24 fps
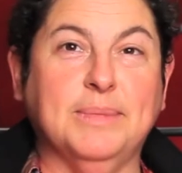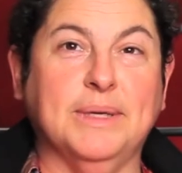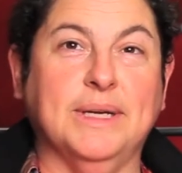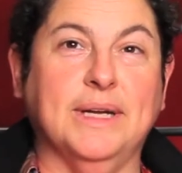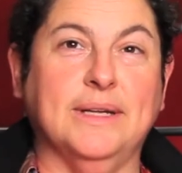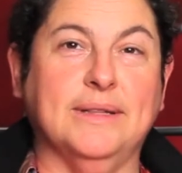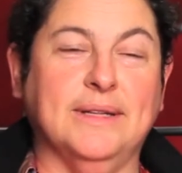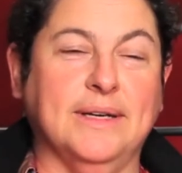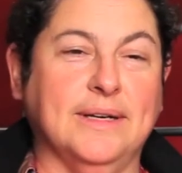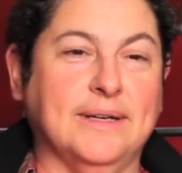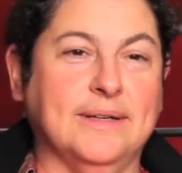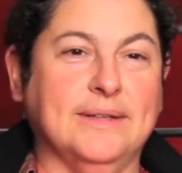but
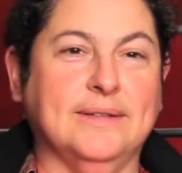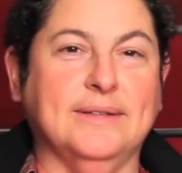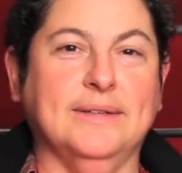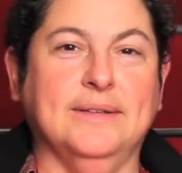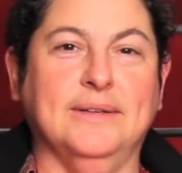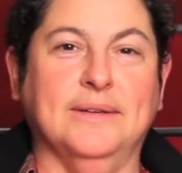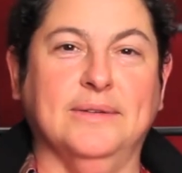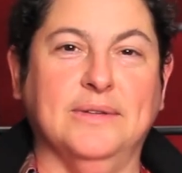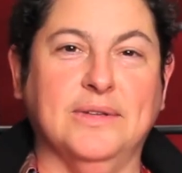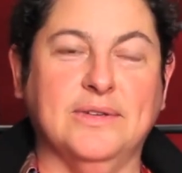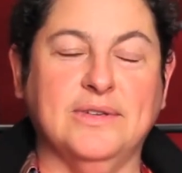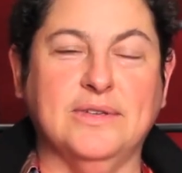I think
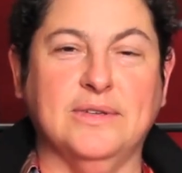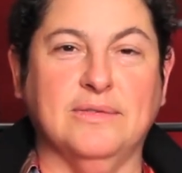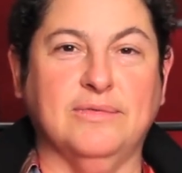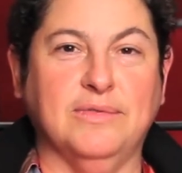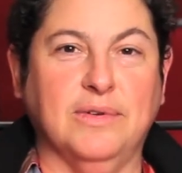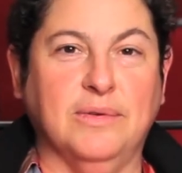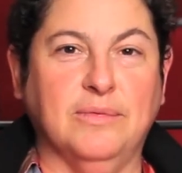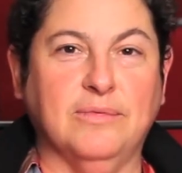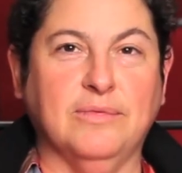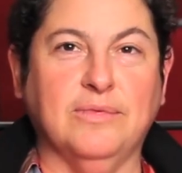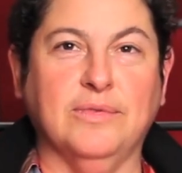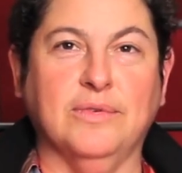this is a
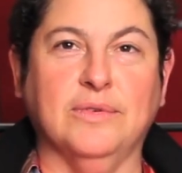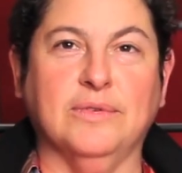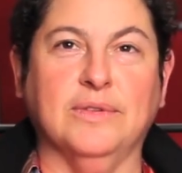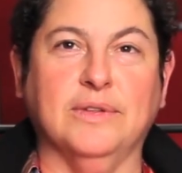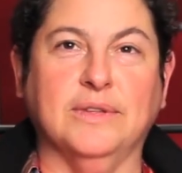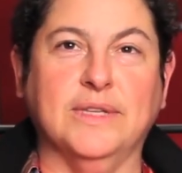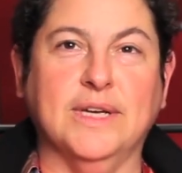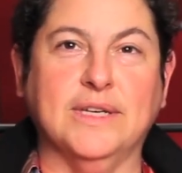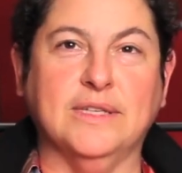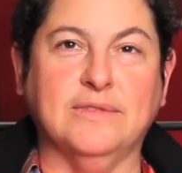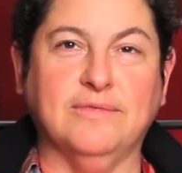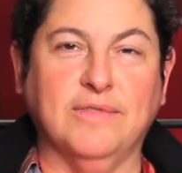film for
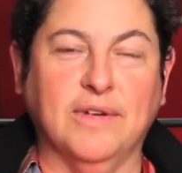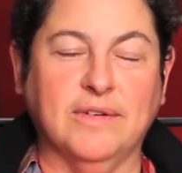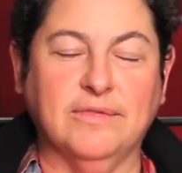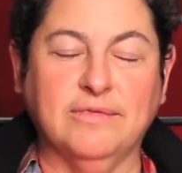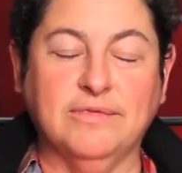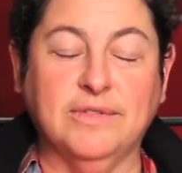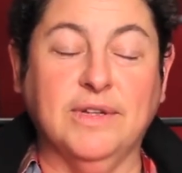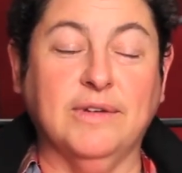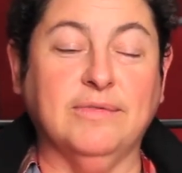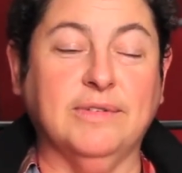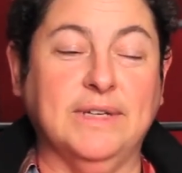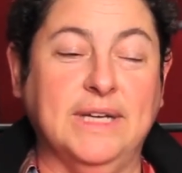the less
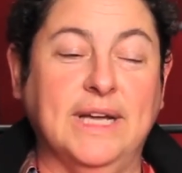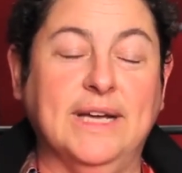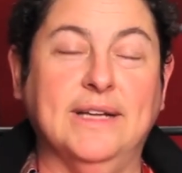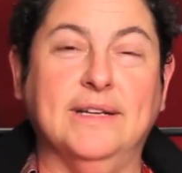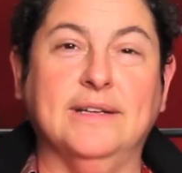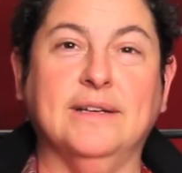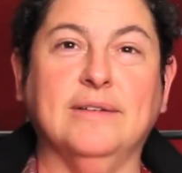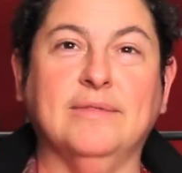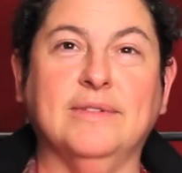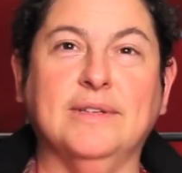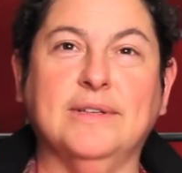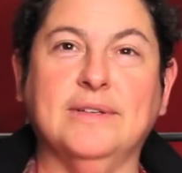fluffy
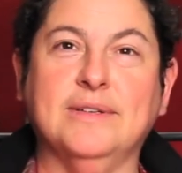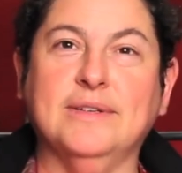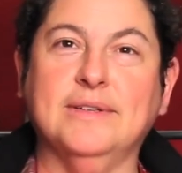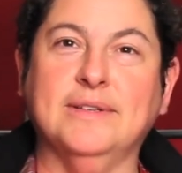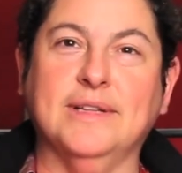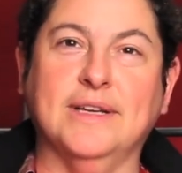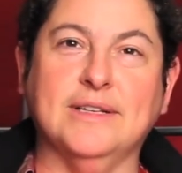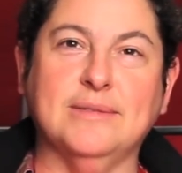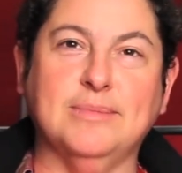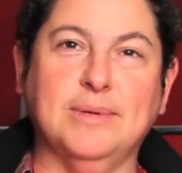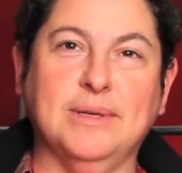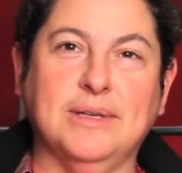end of the
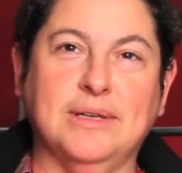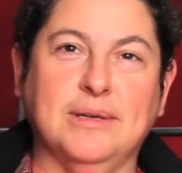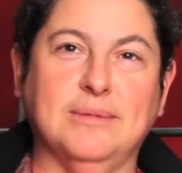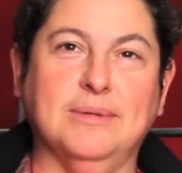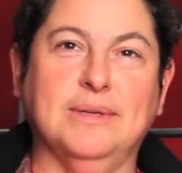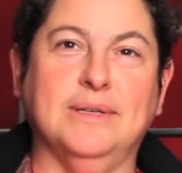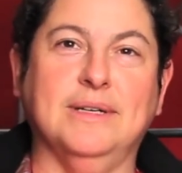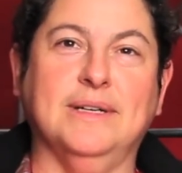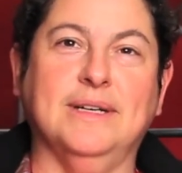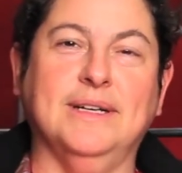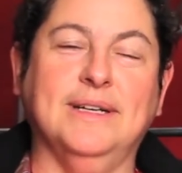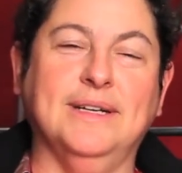lesbian
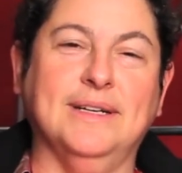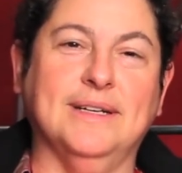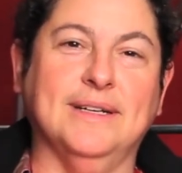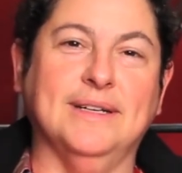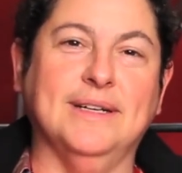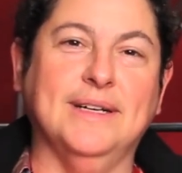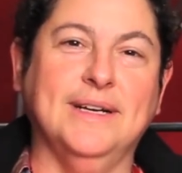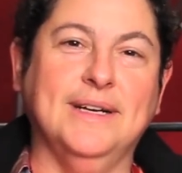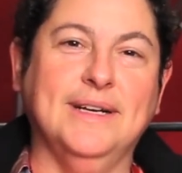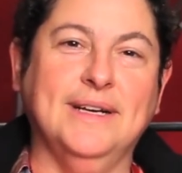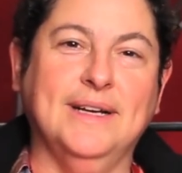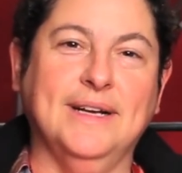community,
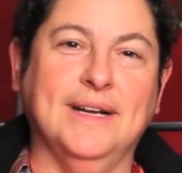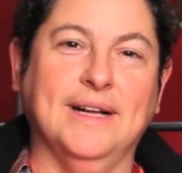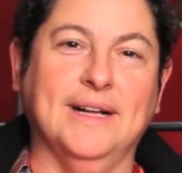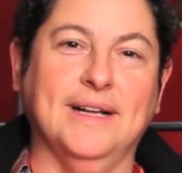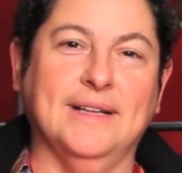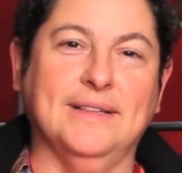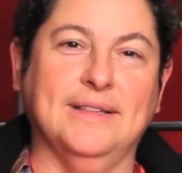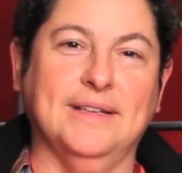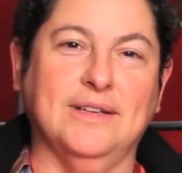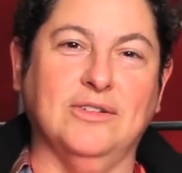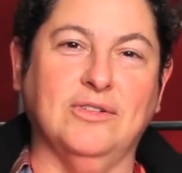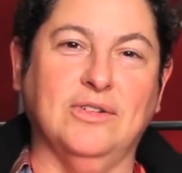and
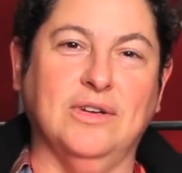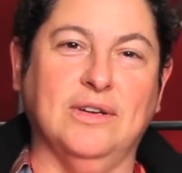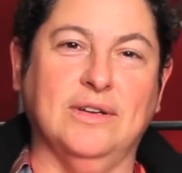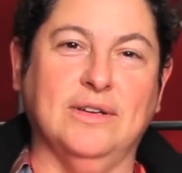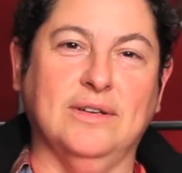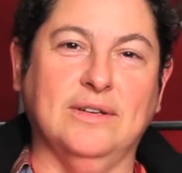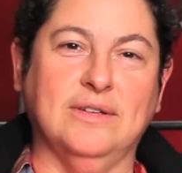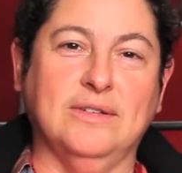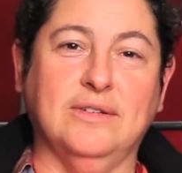I think